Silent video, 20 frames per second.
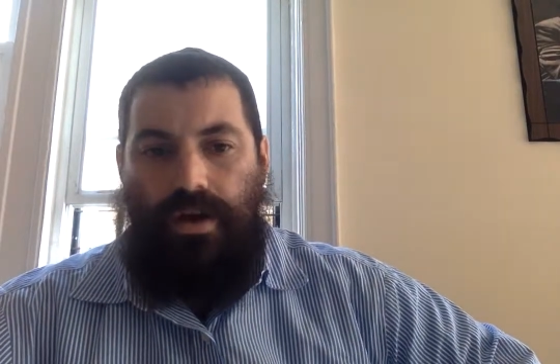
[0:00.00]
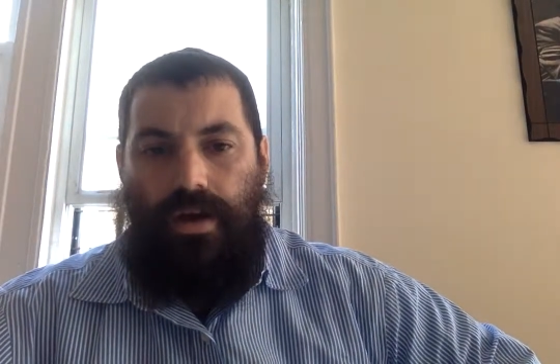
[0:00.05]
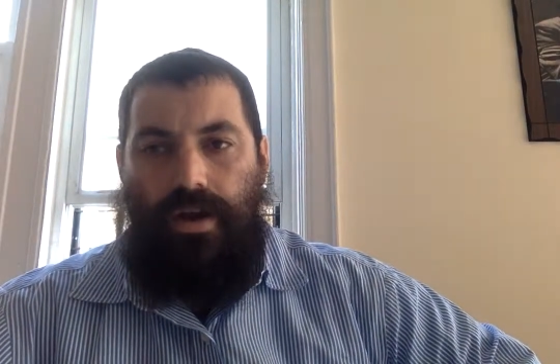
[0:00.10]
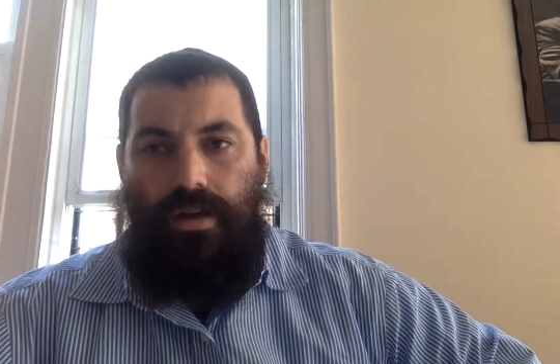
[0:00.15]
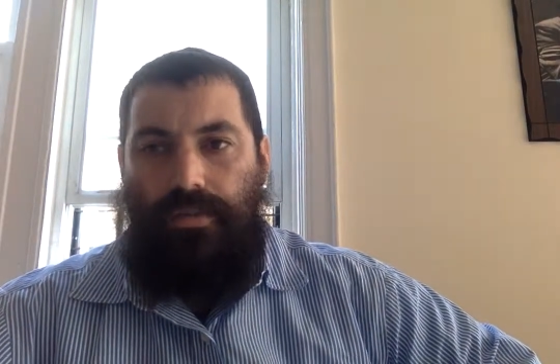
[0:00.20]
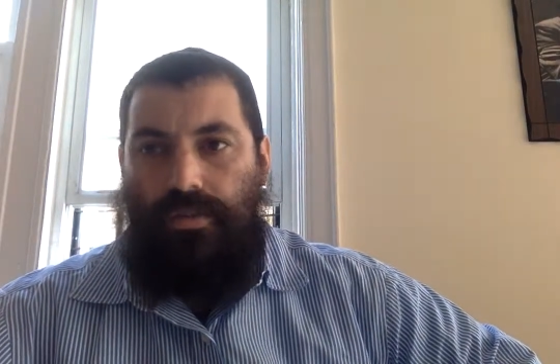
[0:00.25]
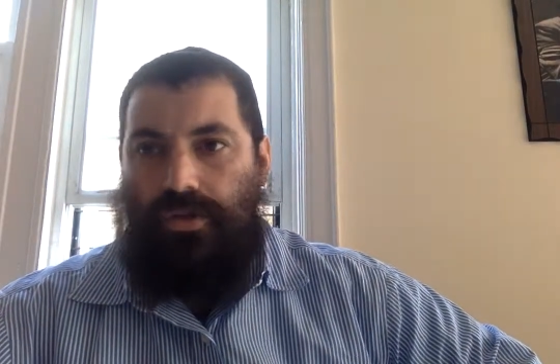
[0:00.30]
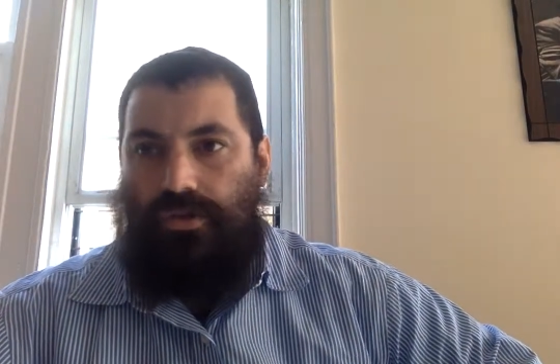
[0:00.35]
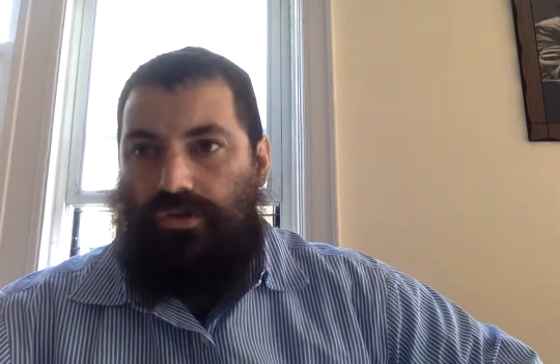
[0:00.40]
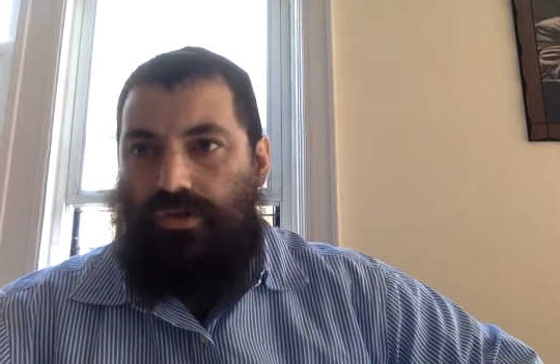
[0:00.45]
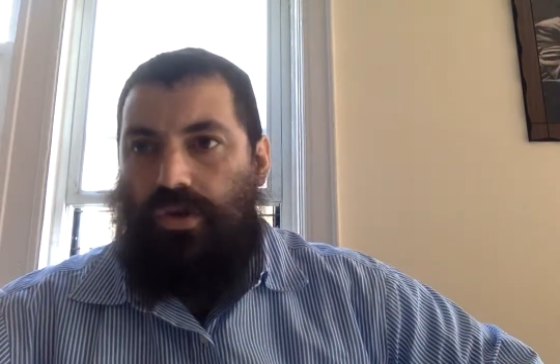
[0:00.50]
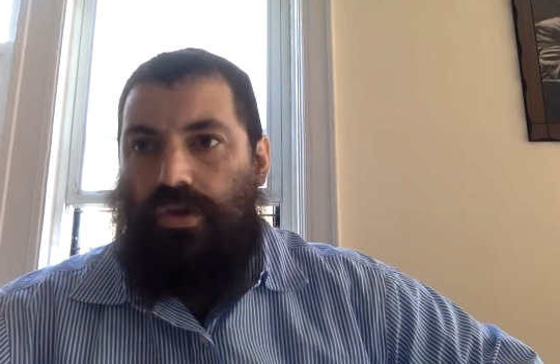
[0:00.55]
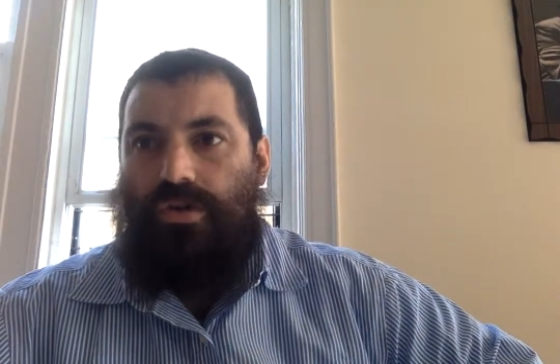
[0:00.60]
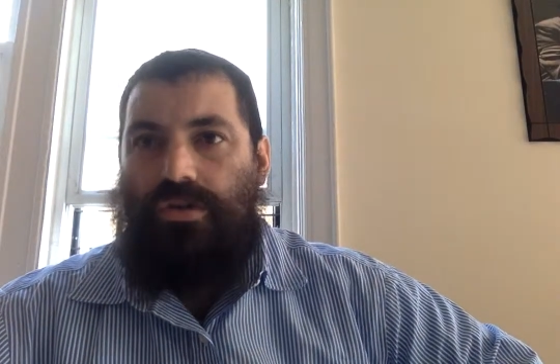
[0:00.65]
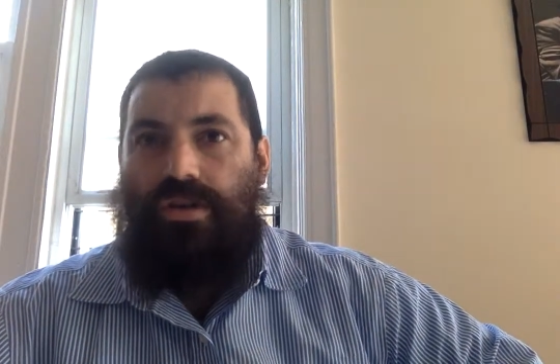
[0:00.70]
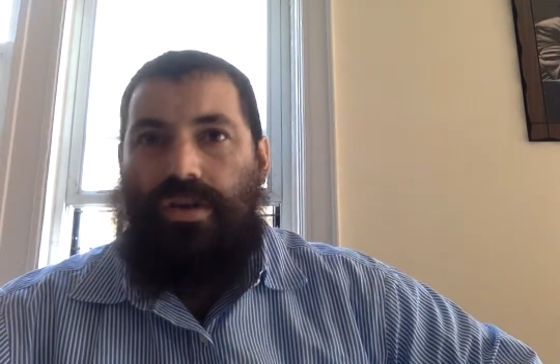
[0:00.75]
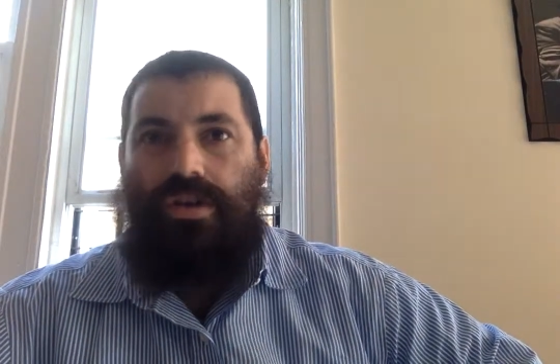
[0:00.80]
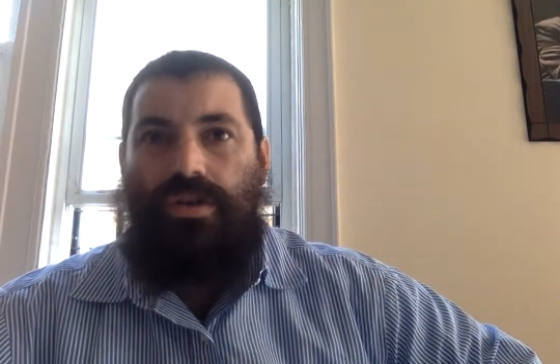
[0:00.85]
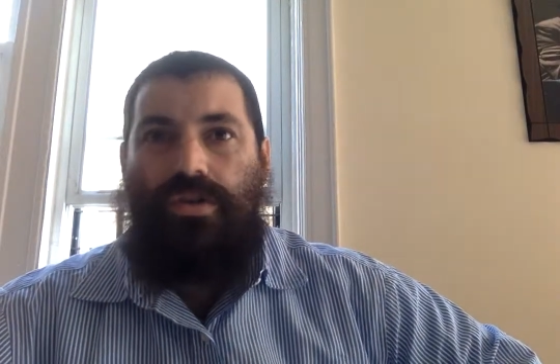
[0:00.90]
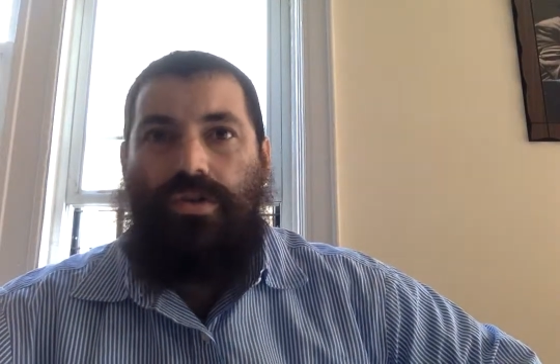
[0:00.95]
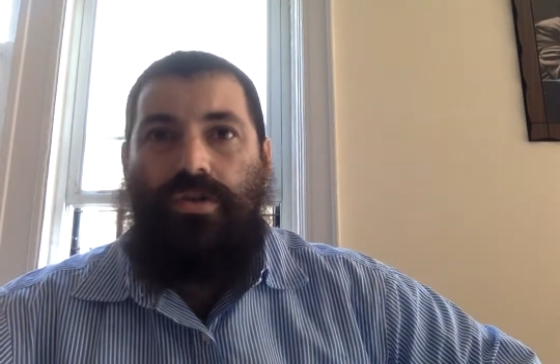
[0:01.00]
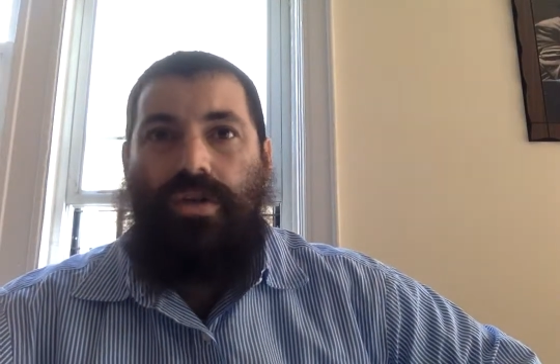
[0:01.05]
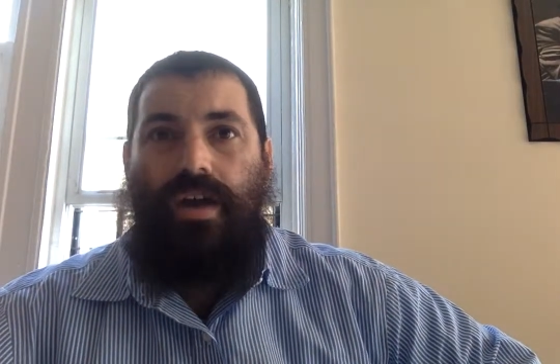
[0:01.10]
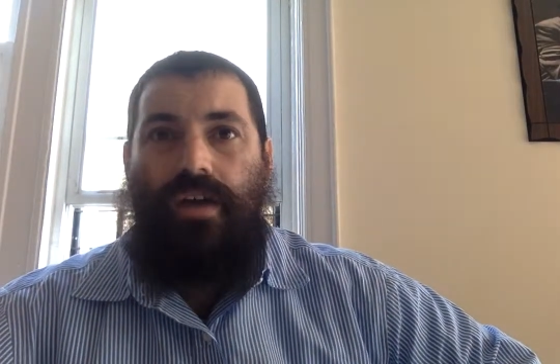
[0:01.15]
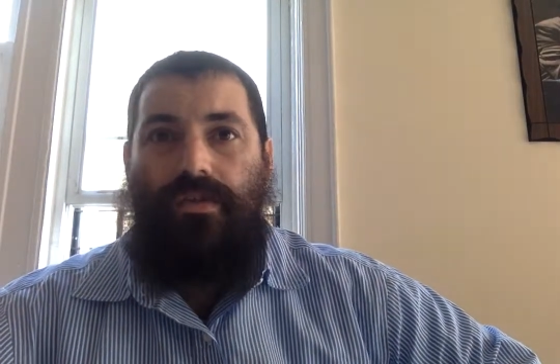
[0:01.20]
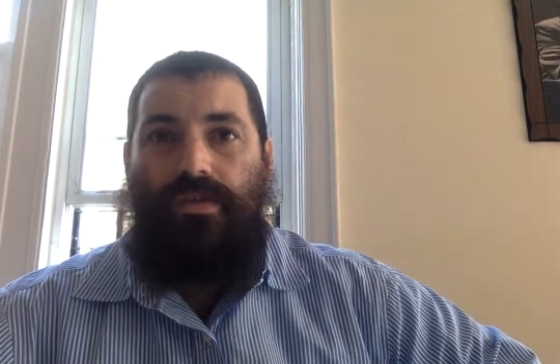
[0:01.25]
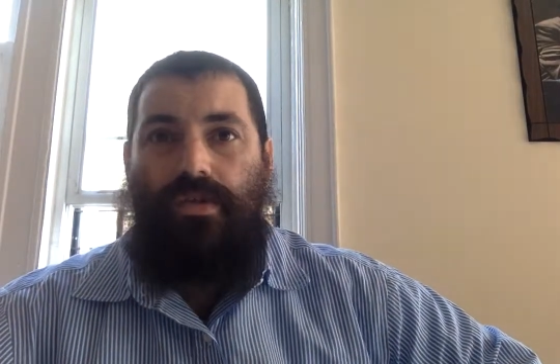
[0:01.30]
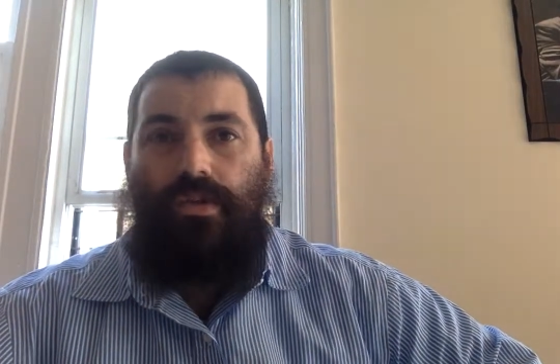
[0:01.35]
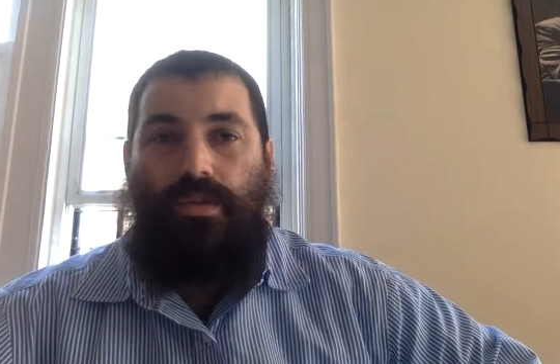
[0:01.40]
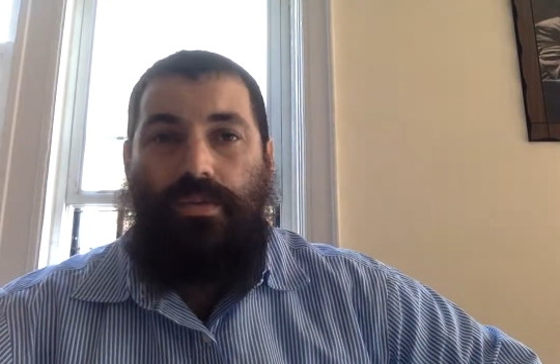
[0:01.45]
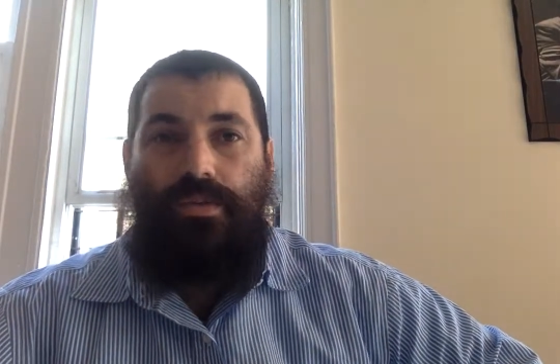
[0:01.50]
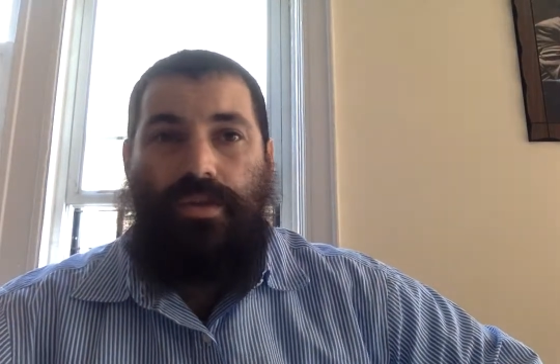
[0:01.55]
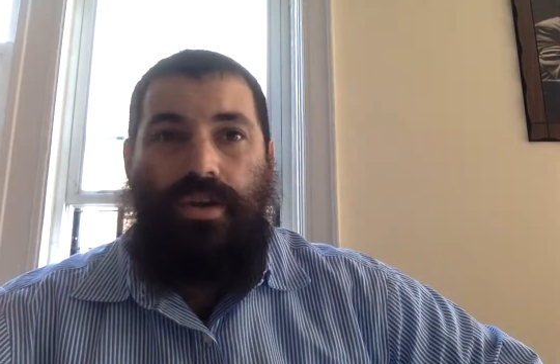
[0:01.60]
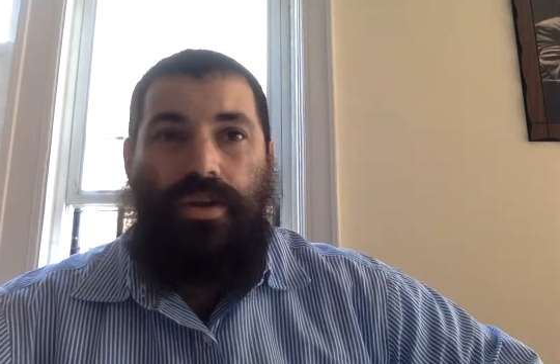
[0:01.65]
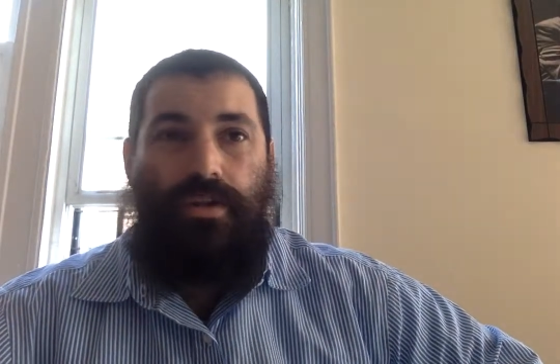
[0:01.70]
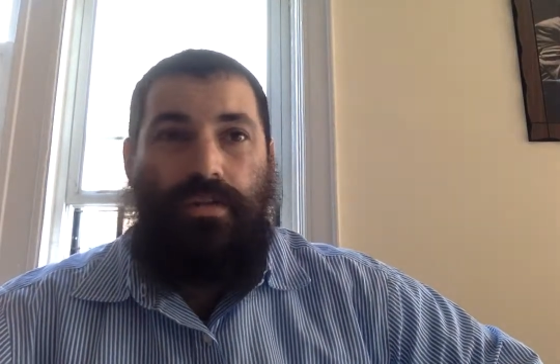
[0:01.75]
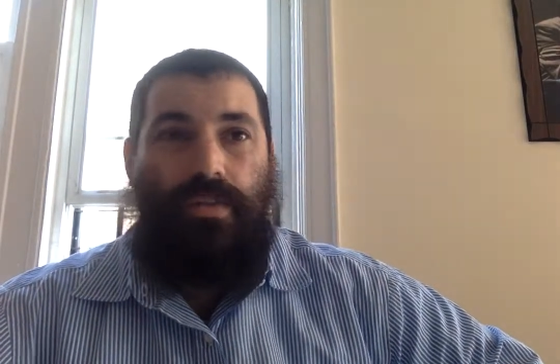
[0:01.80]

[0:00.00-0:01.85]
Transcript: it shows that you do have somewhere between